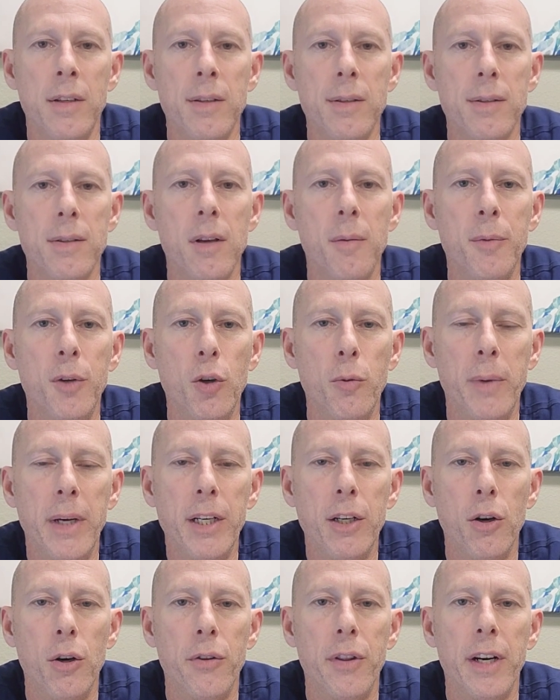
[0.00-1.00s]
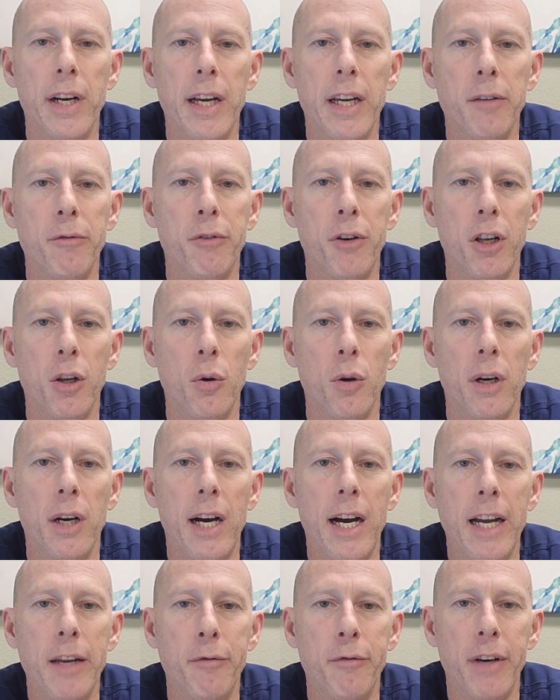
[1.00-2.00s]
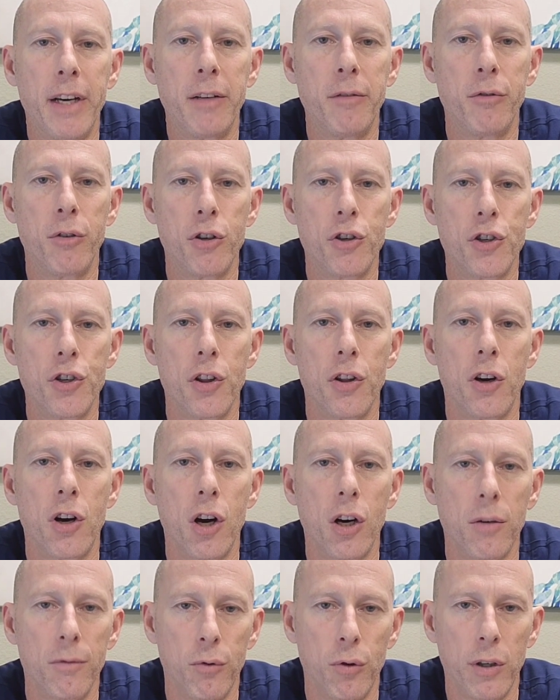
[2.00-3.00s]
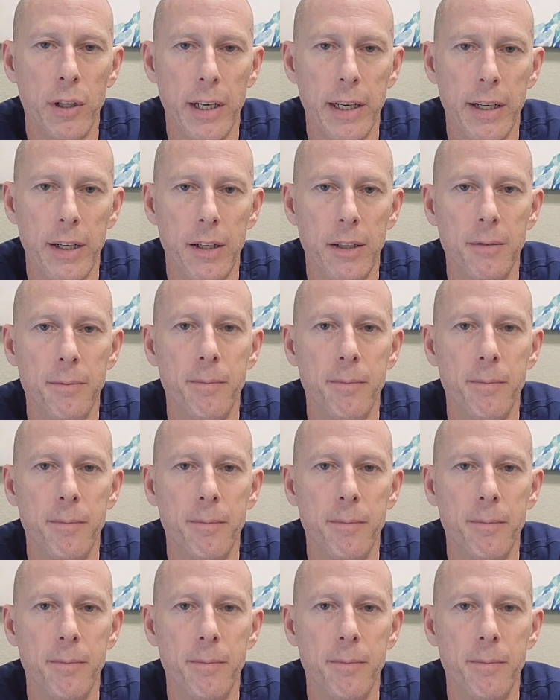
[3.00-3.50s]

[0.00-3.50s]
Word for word: Some of you may know that I follow a high-fat version of the carnivore diet.